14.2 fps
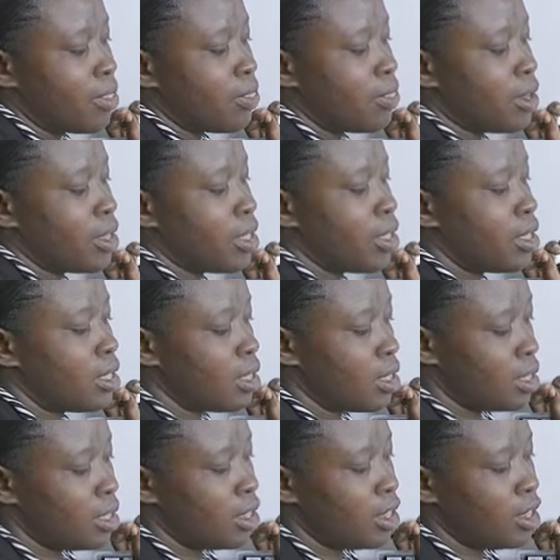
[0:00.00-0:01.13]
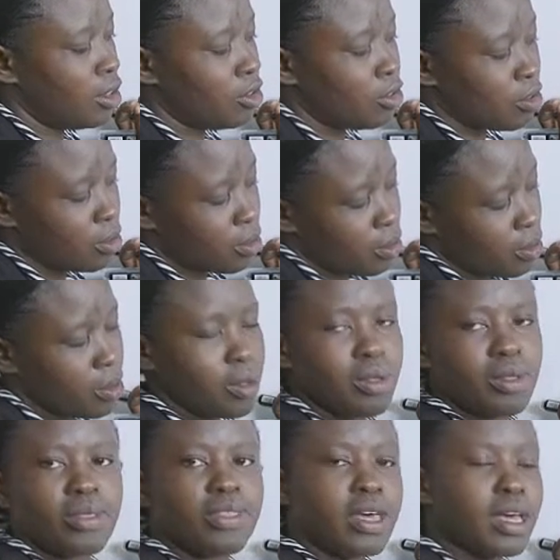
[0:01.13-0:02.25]
3 into
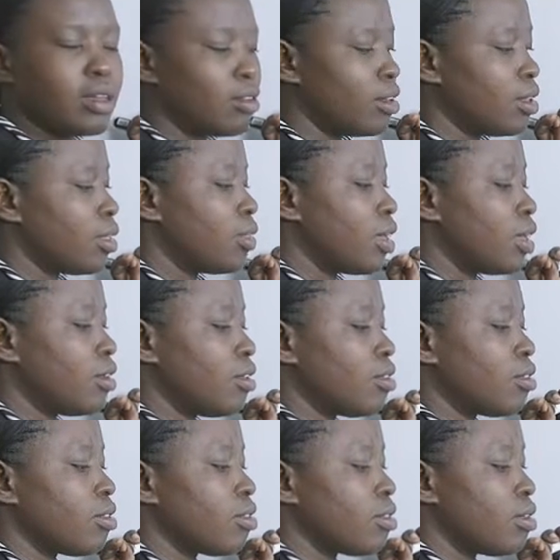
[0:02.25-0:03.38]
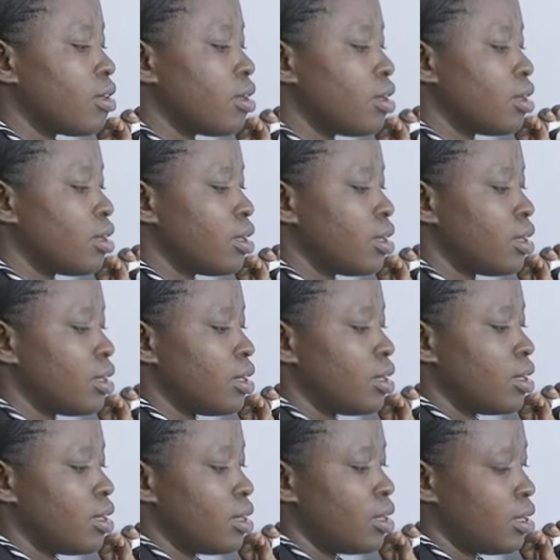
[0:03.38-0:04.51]
30, that is
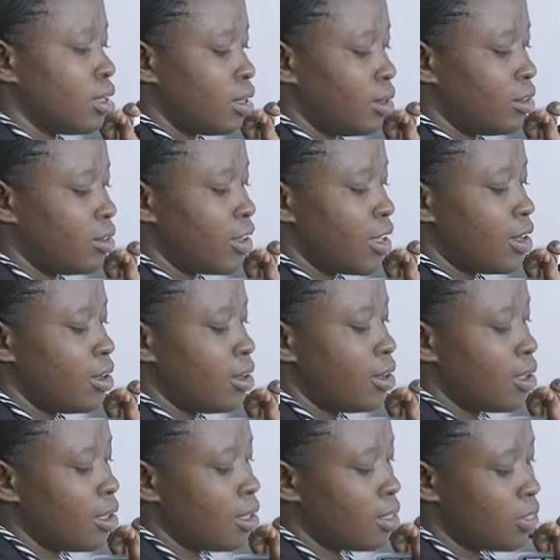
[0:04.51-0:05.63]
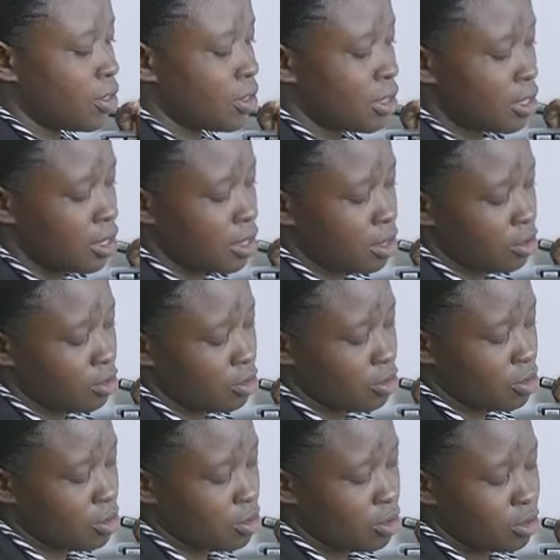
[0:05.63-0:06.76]
10. 3
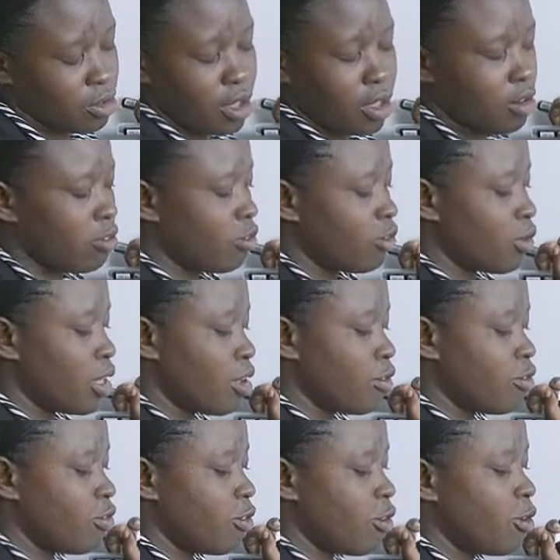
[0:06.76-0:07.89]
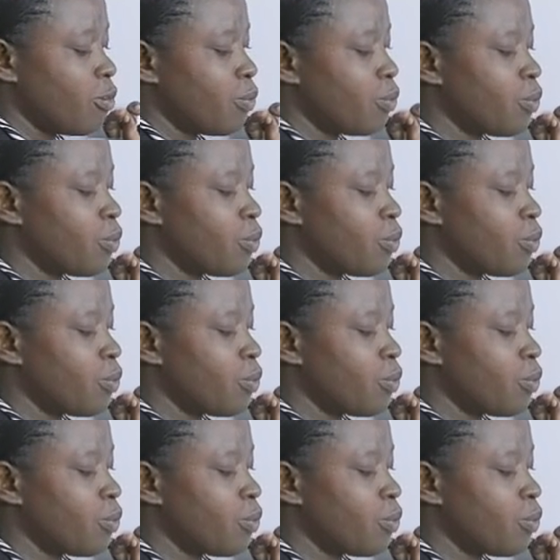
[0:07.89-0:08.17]
into 12, we have 4.